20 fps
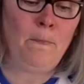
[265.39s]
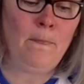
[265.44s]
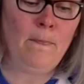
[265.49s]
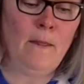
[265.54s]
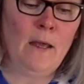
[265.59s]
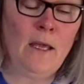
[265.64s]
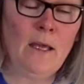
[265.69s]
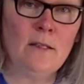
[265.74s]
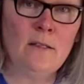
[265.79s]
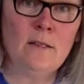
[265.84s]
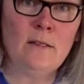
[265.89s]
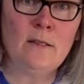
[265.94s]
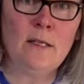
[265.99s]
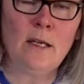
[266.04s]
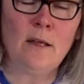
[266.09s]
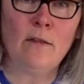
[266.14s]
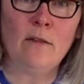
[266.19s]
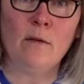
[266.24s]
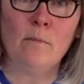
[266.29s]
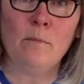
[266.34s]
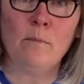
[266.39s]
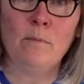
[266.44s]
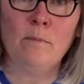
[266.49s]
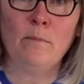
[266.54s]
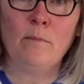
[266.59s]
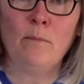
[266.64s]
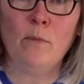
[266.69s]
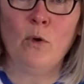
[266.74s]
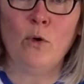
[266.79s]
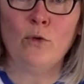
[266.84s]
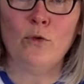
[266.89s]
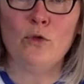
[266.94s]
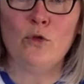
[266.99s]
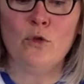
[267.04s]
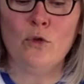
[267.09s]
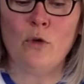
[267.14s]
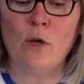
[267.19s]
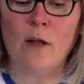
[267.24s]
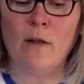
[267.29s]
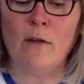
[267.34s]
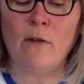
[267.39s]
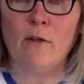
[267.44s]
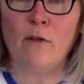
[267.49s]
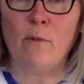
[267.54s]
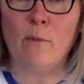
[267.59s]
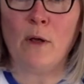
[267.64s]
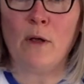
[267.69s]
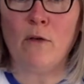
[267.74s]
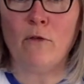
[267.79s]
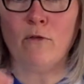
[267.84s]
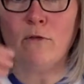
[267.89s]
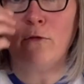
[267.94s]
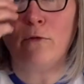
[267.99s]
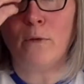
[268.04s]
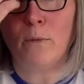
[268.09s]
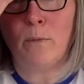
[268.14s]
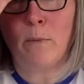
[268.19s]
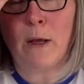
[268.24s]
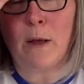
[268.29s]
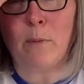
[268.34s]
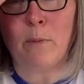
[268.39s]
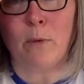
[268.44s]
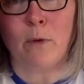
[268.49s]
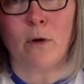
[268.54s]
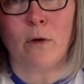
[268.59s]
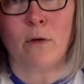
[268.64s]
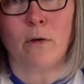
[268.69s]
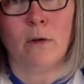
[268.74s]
they can stick them onto another bit of paper.